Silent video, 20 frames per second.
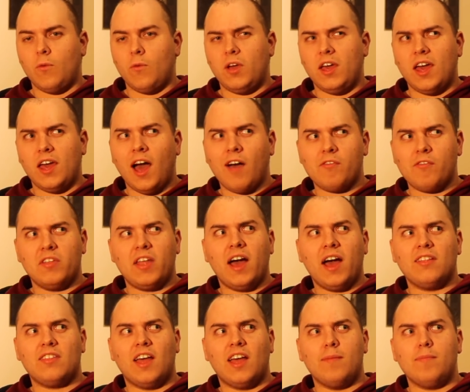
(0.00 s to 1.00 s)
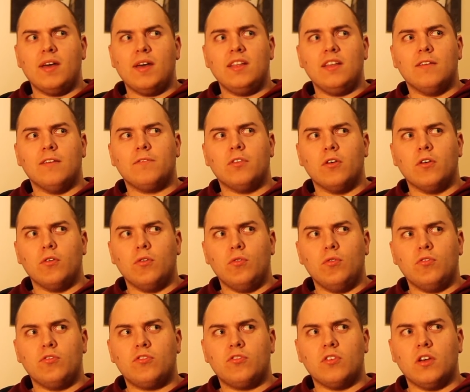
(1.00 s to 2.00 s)
We haven't had that many of
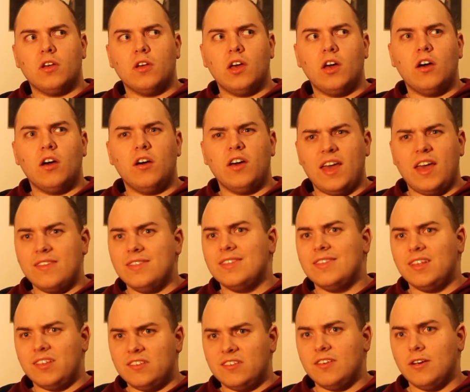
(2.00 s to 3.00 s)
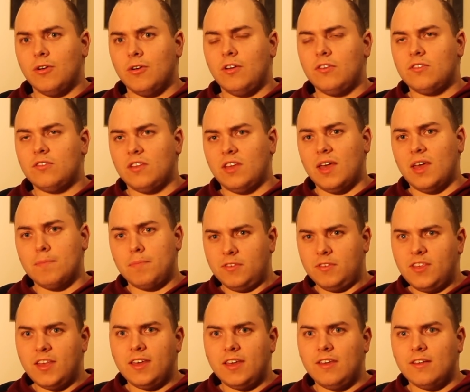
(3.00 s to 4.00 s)
those in this series in
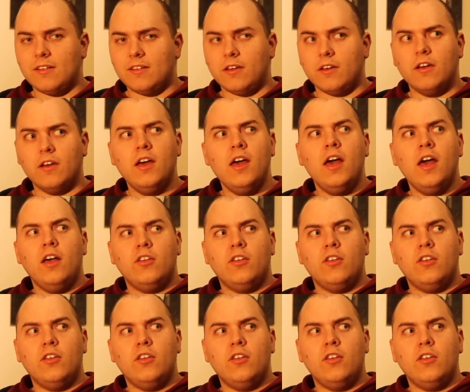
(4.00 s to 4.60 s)
particular,